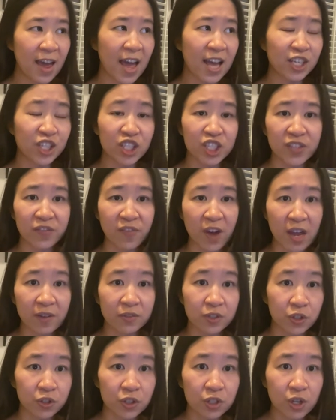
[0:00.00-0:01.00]
And just
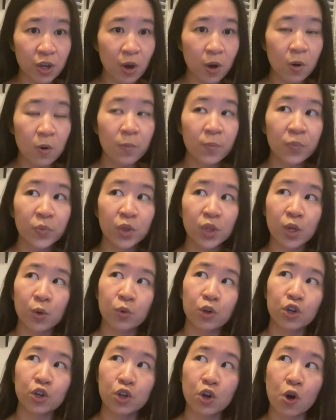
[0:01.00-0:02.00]
five years ago, there
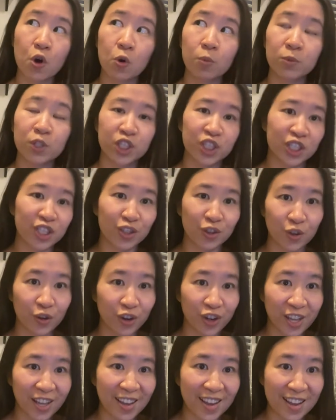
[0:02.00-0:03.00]
were no machine
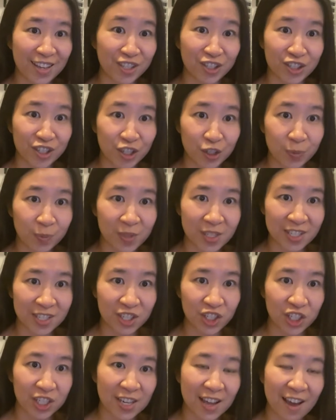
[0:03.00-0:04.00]
learning engineer
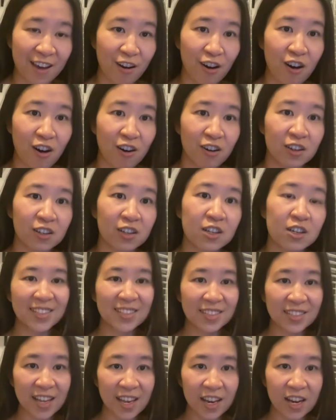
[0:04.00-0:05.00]
position at all.
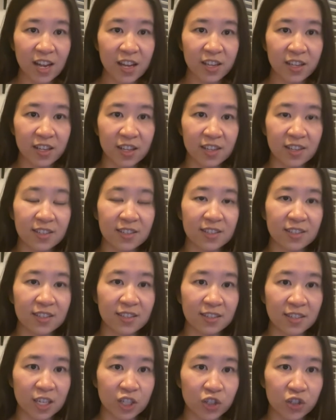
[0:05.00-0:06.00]
Data is the
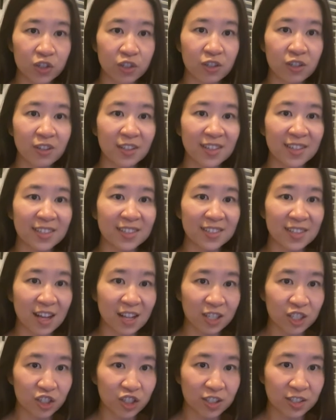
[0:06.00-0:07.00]
central
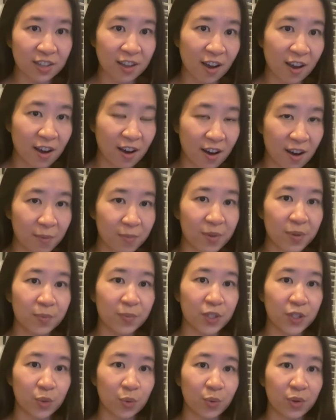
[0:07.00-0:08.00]
intelligence hub
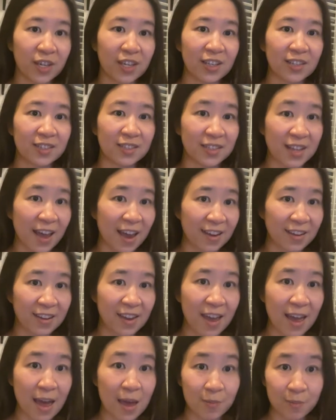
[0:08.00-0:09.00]
between tech
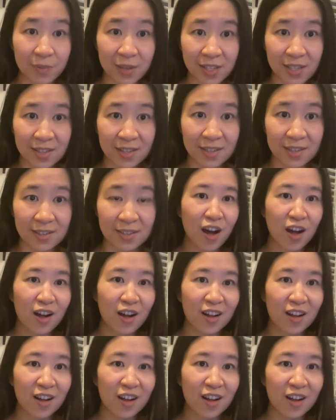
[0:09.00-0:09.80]
and business.